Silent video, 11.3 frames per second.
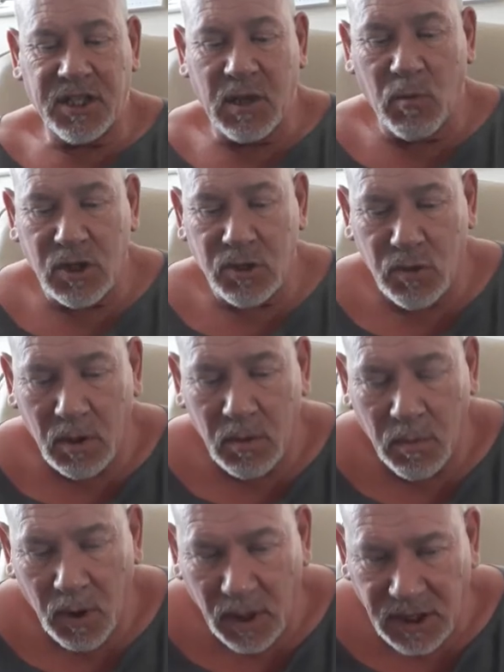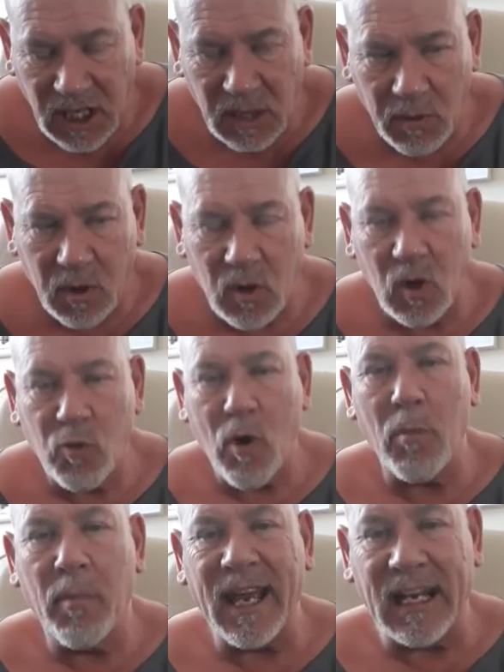gym was run by a gentleman called
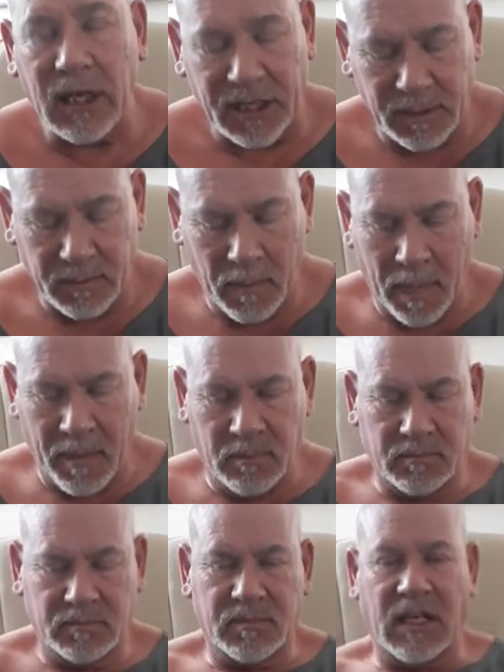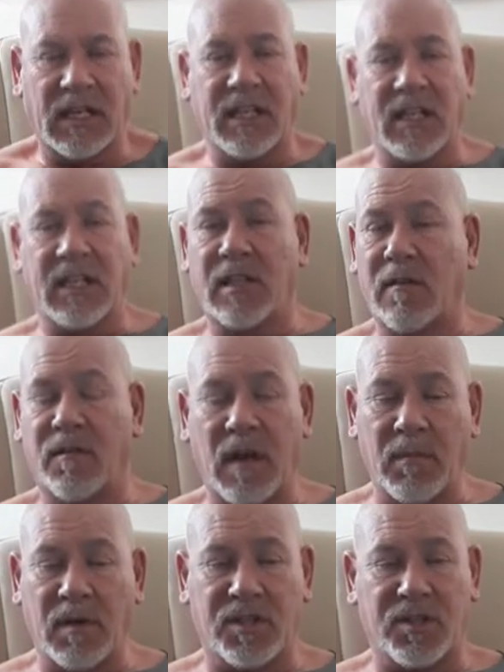Ron Bailey, and he did a
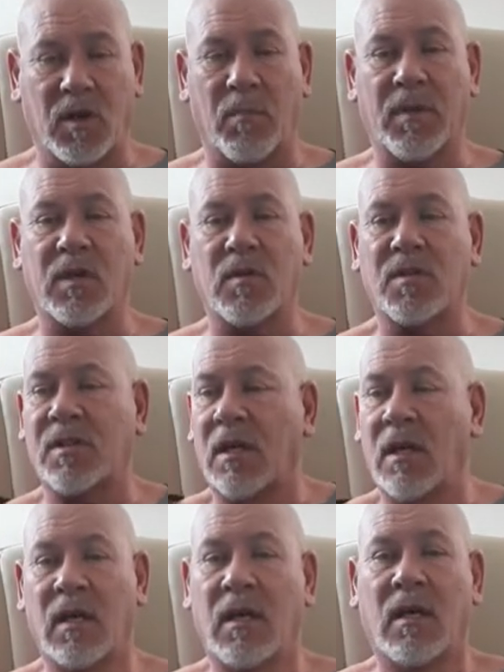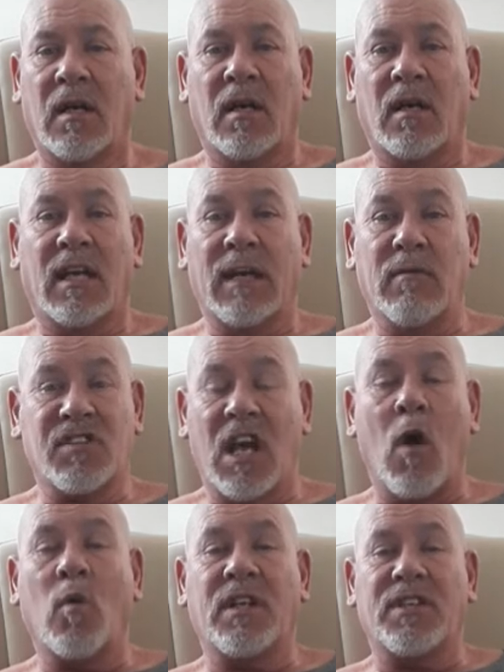fabulous job because it was the
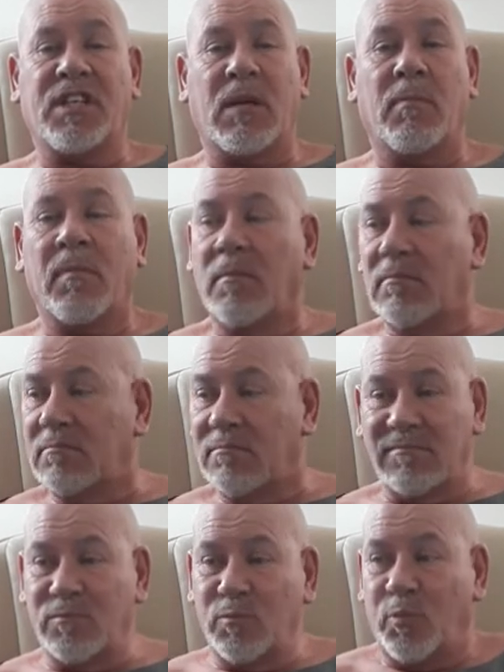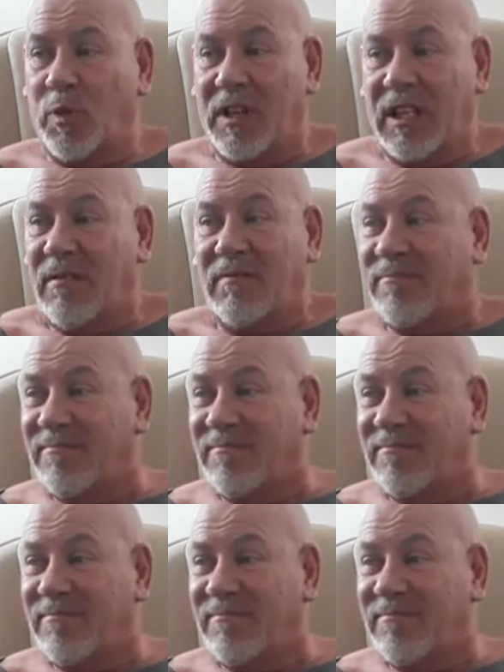only gym within